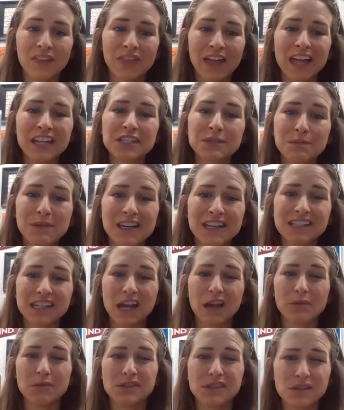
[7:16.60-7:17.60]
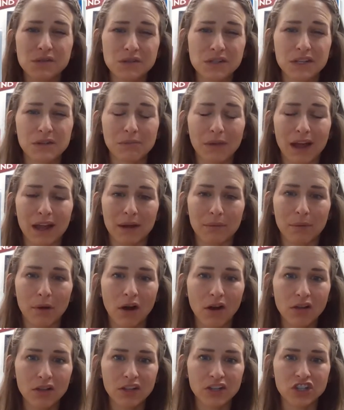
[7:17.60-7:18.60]
That's because I was using my
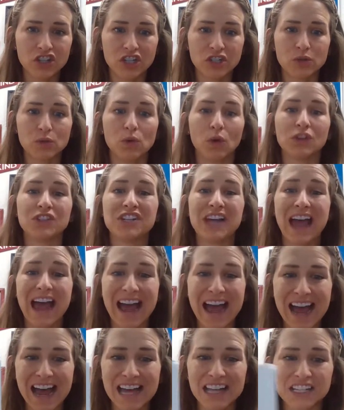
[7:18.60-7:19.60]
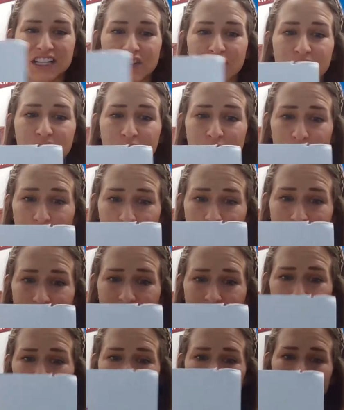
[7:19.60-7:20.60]
apology tool to ask for
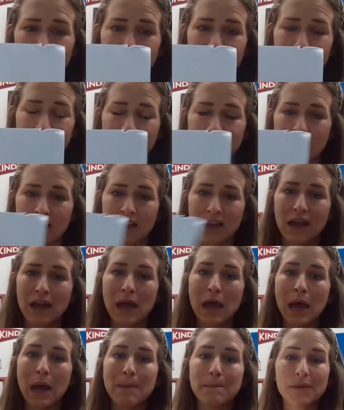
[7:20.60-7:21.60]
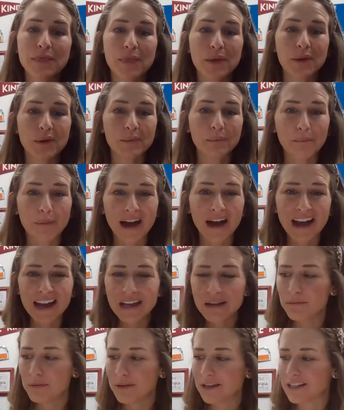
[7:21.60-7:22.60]
forgiveness. But there
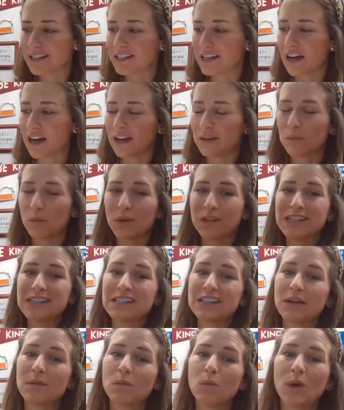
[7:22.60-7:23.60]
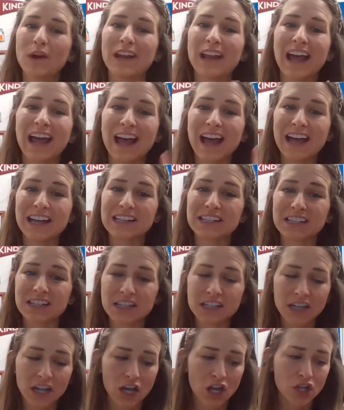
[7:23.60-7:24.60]
might be a time when someone
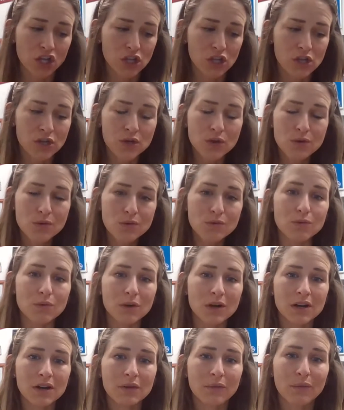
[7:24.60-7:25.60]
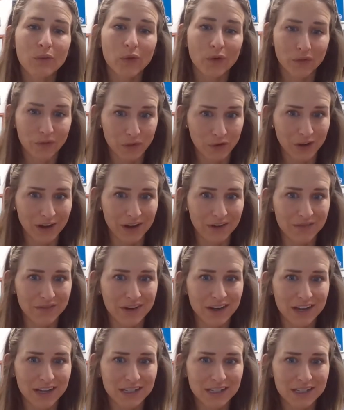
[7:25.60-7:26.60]
asks you for
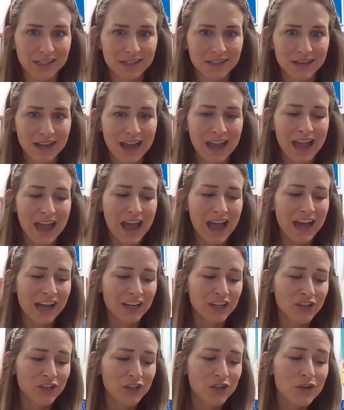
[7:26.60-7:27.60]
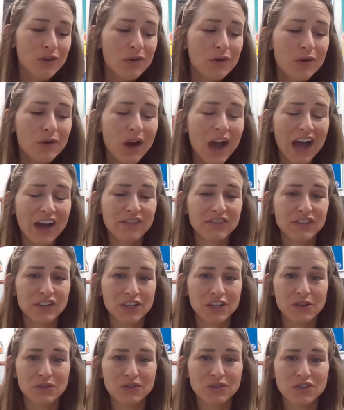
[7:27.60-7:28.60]
forgiveness, and you have to
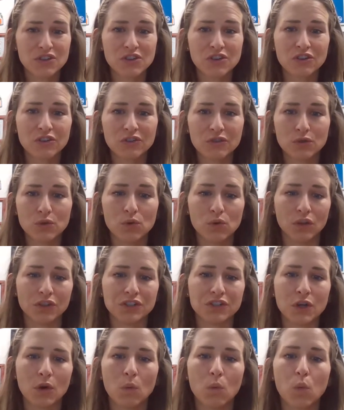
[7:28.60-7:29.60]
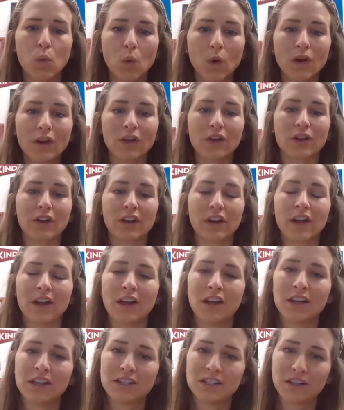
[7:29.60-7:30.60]
use your tool to work
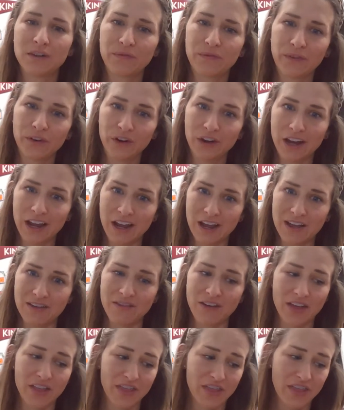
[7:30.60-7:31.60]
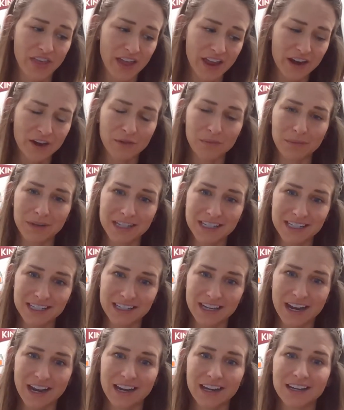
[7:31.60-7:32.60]
to forgive their
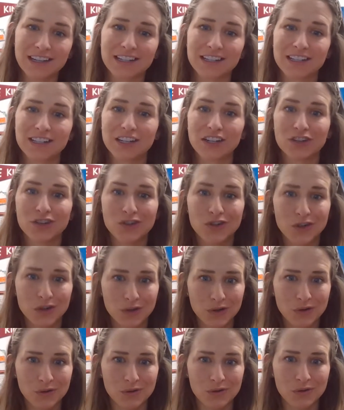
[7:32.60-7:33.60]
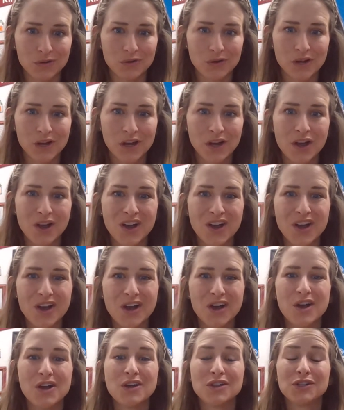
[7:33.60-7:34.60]
mistakes too.
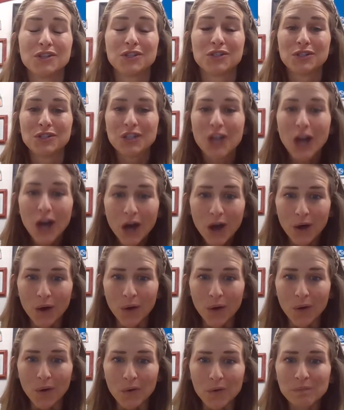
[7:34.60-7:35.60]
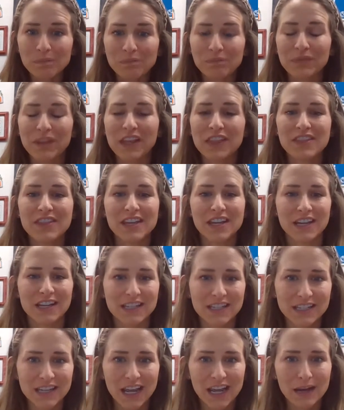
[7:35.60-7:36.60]
So, in the
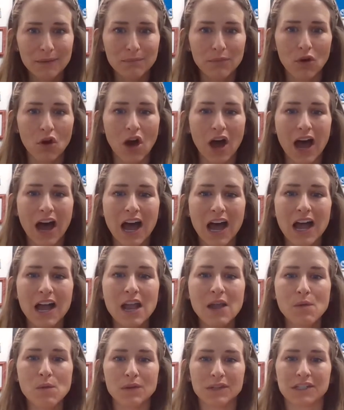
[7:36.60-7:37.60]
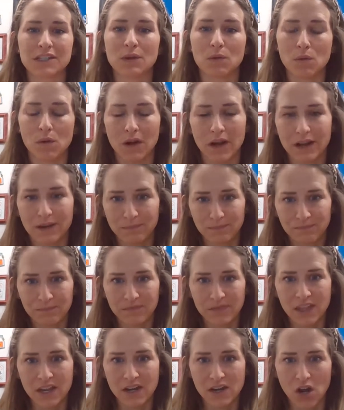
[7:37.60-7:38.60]
example, I was the one
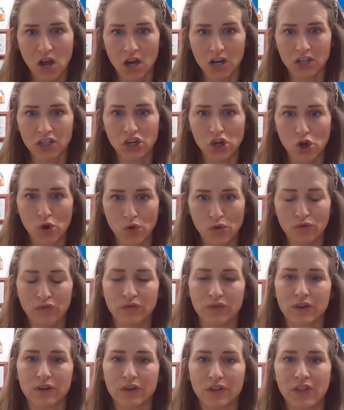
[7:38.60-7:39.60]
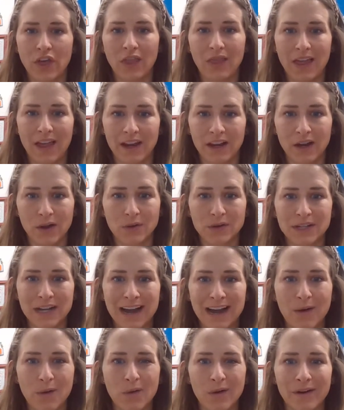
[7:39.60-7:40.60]
that knocked over the Lego
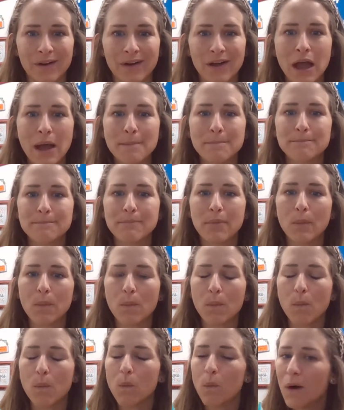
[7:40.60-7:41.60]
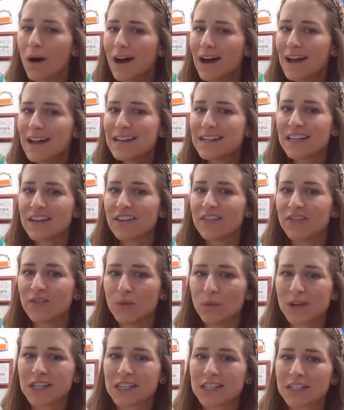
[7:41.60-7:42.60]
tower. But what if
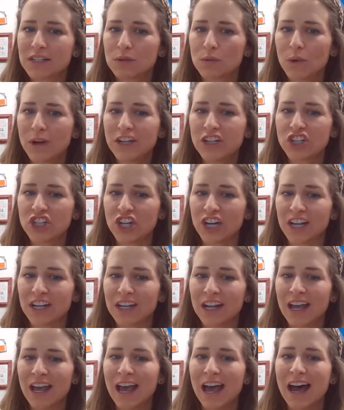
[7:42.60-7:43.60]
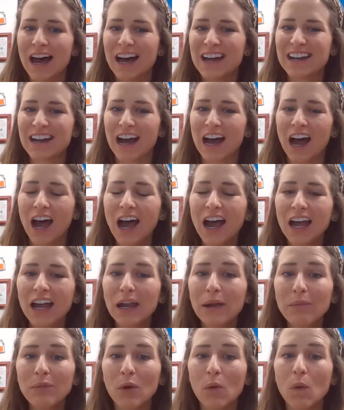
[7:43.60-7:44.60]
we switch it? And
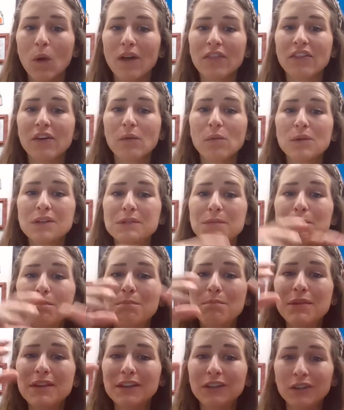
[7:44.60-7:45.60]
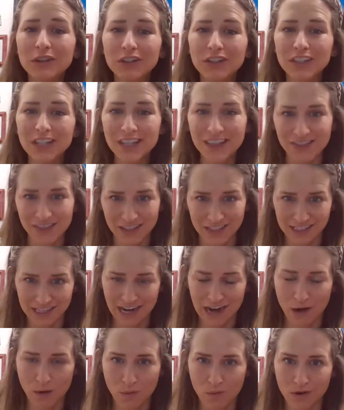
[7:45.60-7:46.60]
I'm the one that was building the
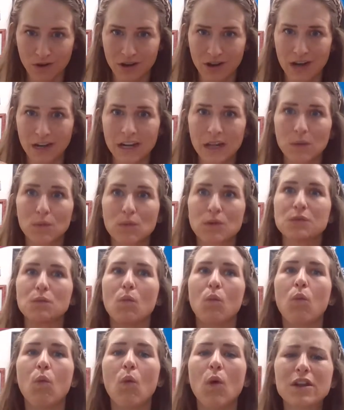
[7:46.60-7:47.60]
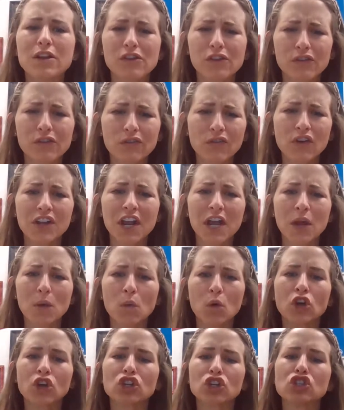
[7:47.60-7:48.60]
tower, and it was wonderful, and I
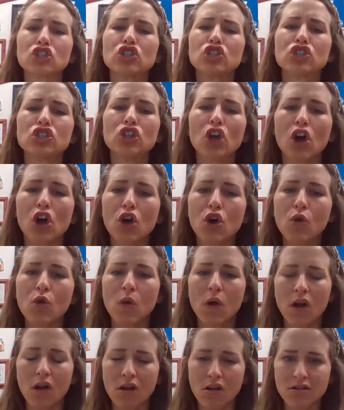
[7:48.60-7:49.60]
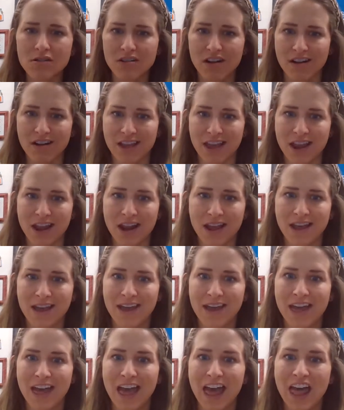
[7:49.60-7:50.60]
worked so hard on it.
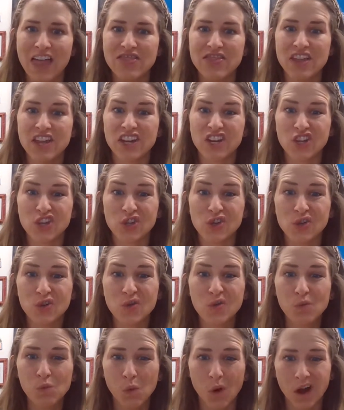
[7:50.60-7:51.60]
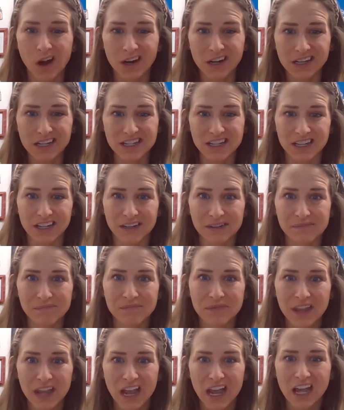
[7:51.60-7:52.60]
And then you walked in,
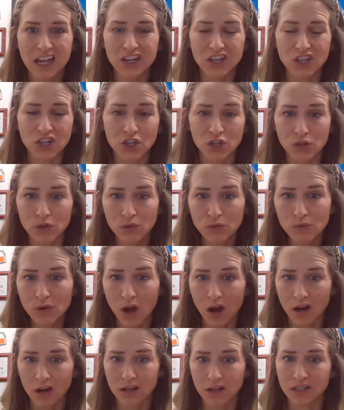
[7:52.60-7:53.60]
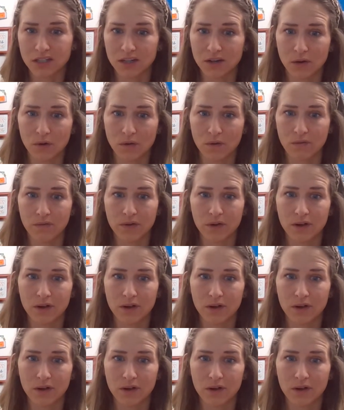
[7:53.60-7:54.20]
and you knocked it over.